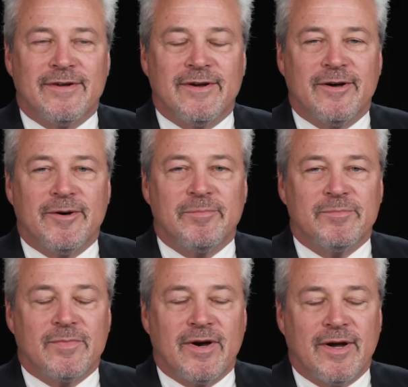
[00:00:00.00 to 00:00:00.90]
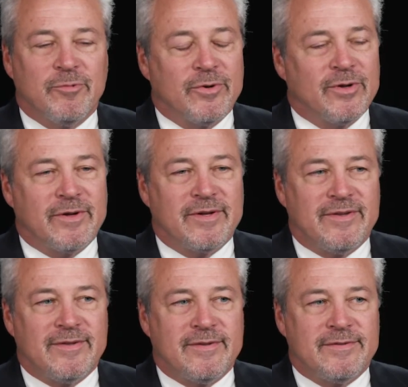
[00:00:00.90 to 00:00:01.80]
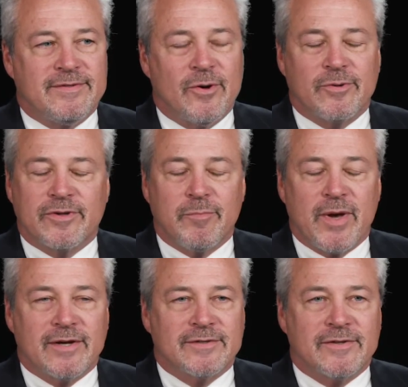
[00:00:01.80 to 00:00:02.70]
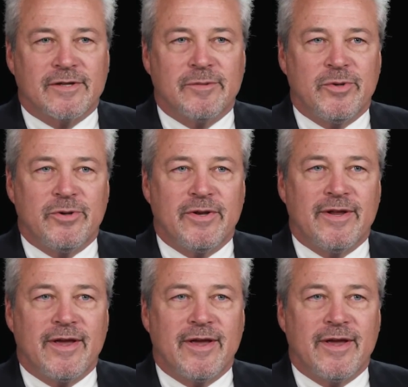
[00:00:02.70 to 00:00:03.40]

I really don't give back to the community.